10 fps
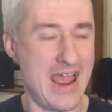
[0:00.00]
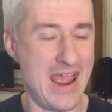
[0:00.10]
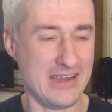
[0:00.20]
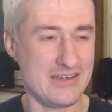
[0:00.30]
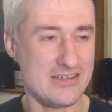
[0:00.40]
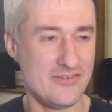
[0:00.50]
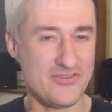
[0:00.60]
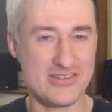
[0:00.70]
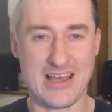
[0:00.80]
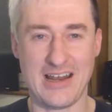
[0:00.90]
active
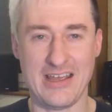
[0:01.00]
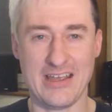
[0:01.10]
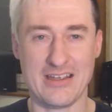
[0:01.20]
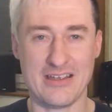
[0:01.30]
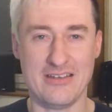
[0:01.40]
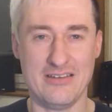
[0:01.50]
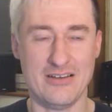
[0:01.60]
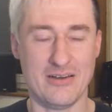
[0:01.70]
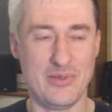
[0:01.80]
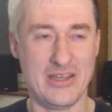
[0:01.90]
selling,
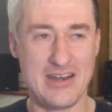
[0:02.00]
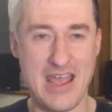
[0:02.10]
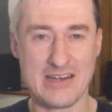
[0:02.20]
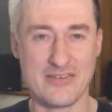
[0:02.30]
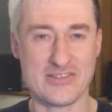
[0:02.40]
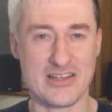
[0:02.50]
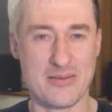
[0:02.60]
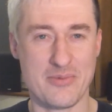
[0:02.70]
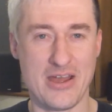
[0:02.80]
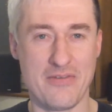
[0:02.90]
or being an active seller
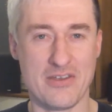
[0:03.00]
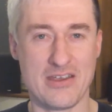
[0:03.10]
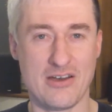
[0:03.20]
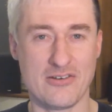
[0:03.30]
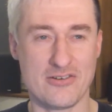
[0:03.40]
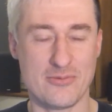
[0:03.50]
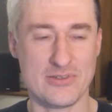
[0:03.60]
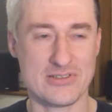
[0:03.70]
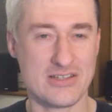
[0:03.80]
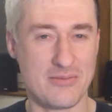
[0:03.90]
behind the counter
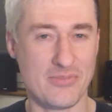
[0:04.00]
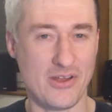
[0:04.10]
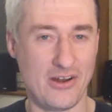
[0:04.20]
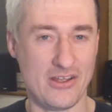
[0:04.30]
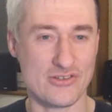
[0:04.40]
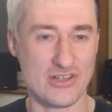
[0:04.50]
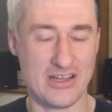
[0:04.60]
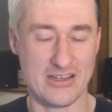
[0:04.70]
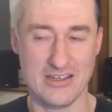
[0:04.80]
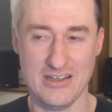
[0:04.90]
with some knowledge,
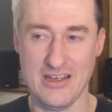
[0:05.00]
like